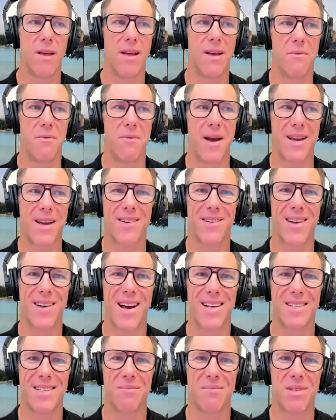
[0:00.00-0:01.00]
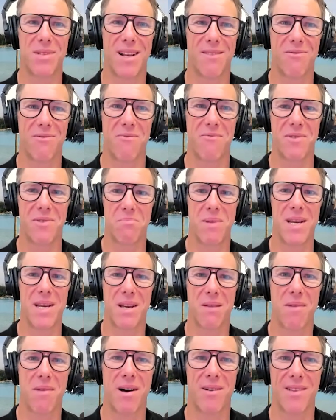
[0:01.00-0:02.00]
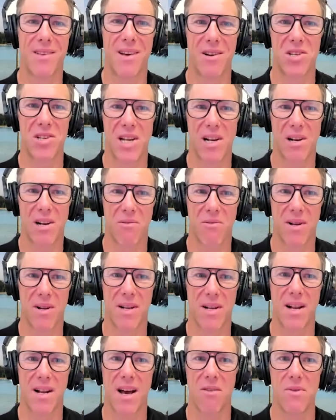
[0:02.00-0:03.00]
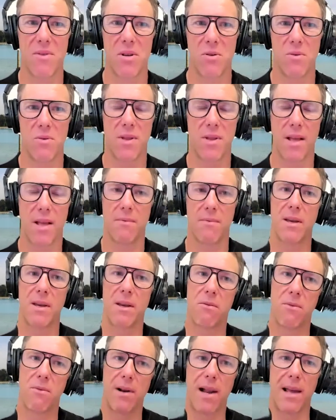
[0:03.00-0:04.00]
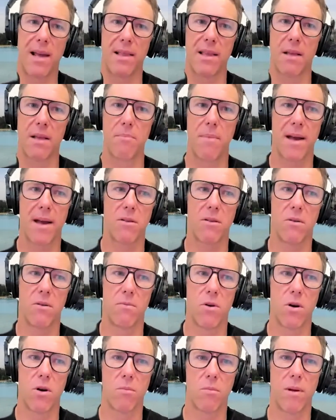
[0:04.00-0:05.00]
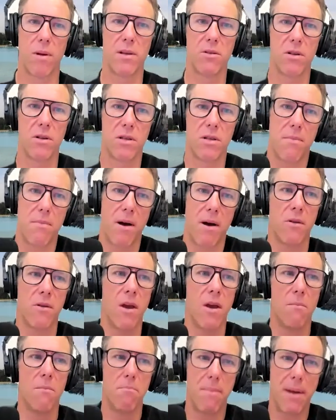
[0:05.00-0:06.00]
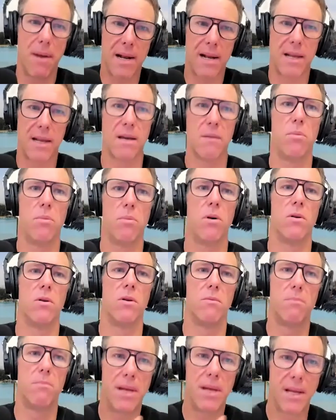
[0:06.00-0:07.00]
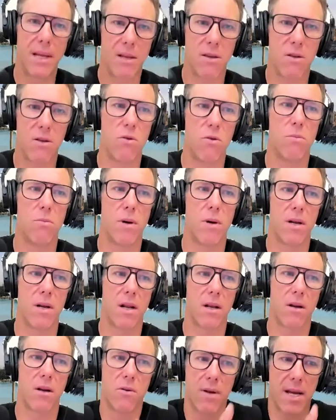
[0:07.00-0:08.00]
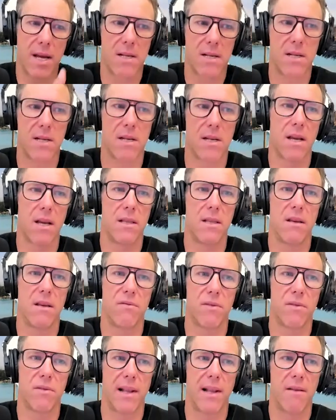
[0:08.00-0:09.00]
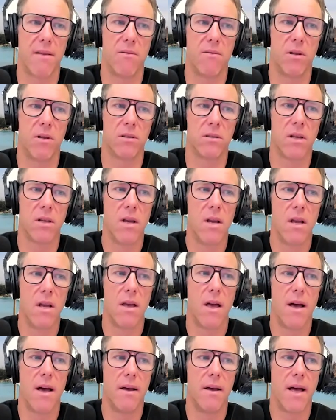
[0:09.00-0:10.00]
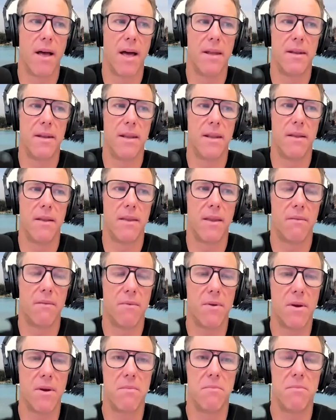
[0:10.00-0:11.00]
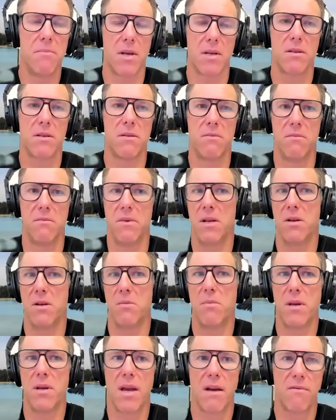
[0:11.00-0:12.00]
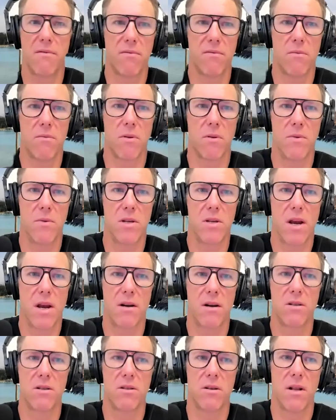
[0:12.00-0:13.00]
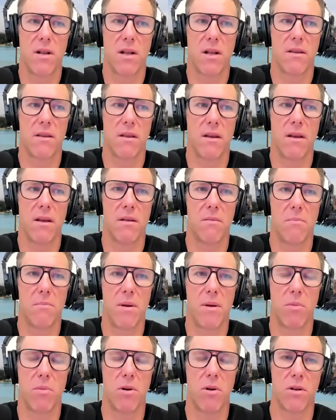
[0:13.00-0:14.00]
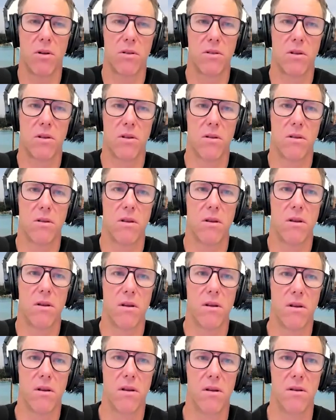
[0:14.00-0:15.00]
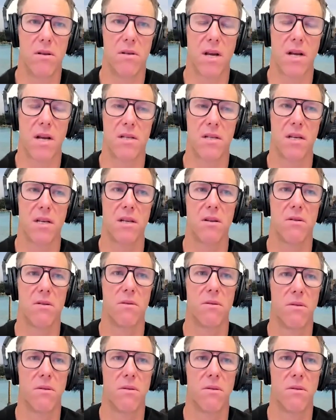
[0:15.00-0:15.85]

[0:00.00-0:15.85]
recognize themselves when we speak about our children and how we do that. We can relate that back to the workplace. So it's about building a bond, being human, and connecting at different levels. And then we just need to be careful what we share so that people don't start judging you.